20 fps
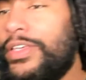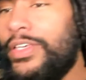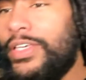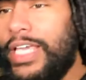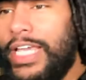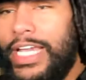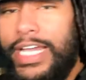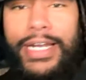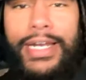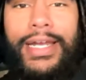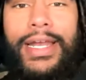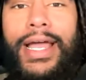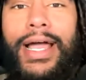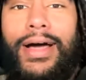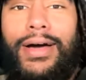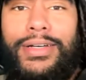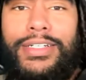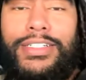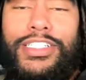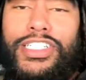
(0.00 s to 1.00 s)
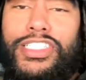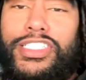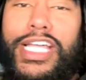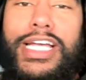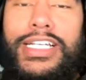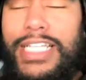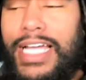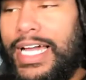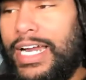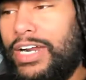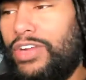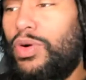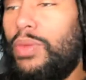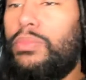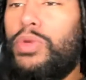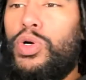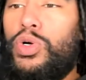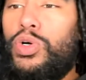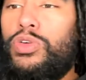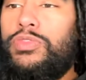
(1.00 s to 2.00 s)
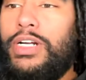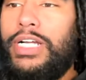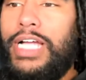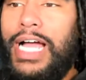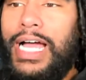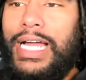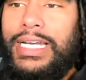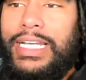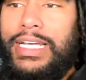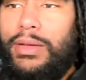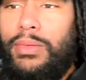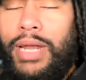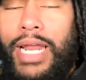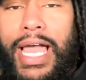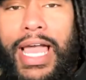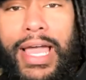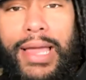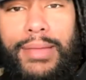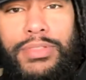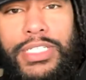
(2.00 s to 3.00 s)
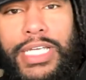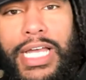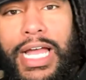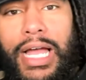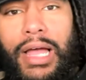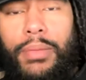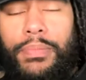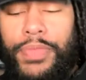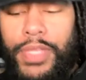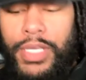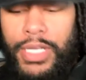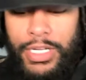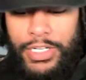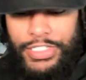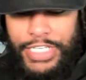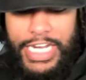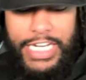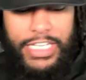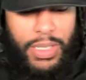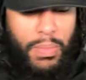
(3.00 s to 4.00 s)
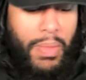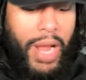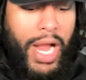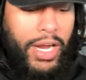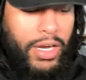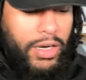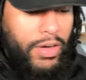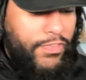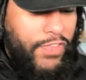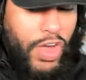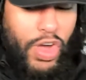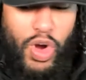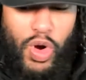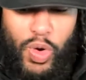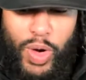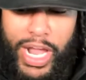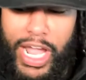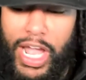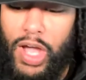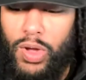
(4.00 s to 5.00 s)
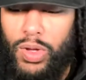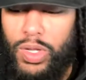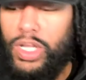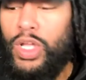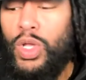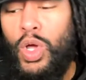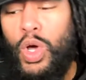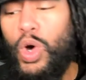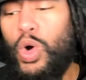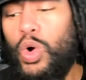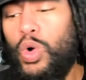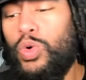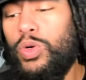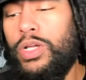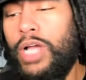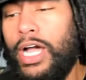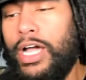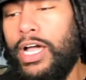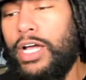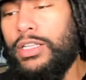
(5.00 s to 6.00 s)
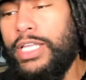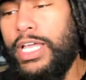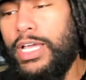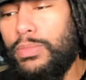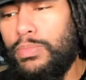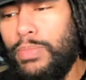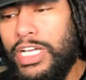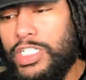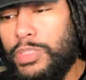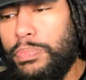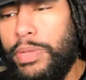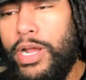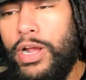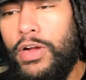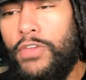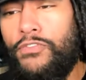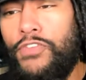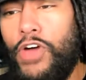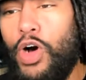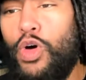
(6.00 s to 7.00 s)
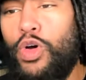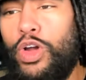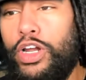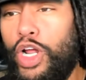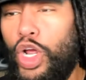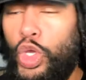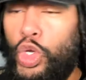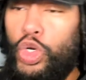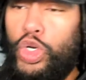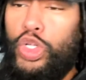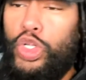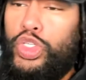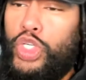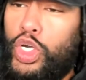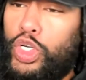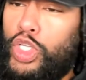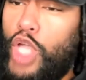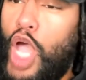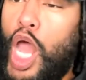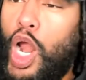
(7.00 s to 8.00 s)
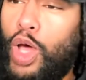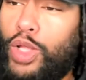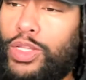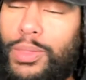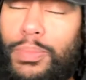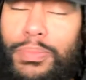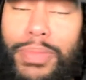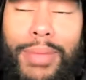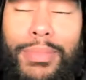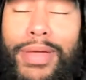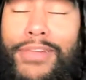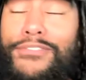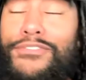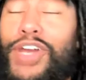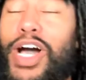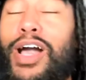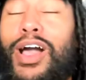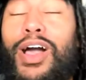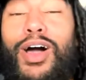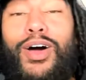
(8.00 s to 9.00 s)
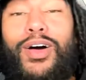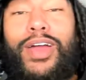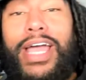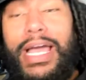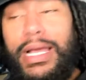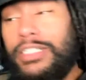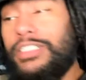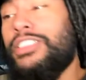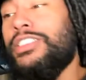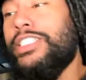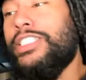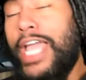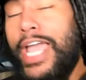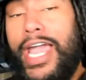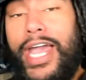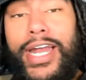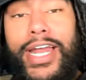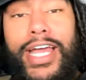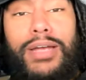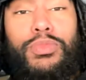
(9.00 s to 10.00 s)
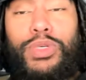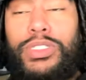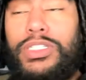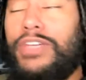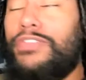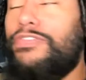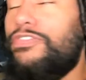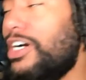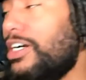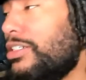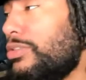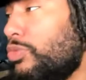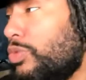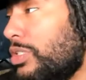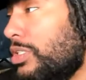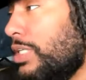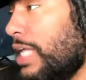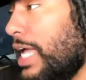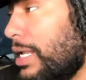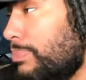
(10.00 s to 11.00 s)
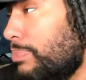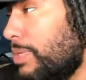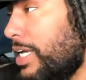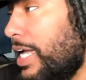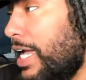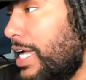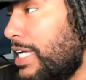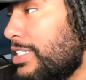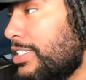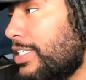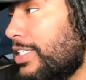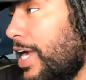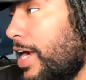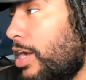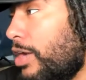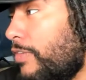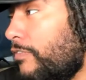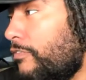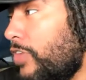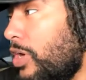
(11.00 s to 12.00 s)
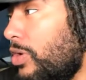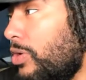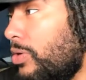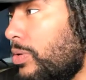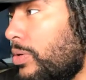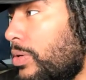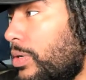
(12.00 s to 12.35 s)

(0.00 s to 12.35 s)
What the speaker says: In and out. In the States, I got to remove the goddamn laptop, take the microphone out. Oh, I got my spare phone in there. You need to take that out the bag. Man, fuck all that. Scan that. What the fuck that big ass scanner for?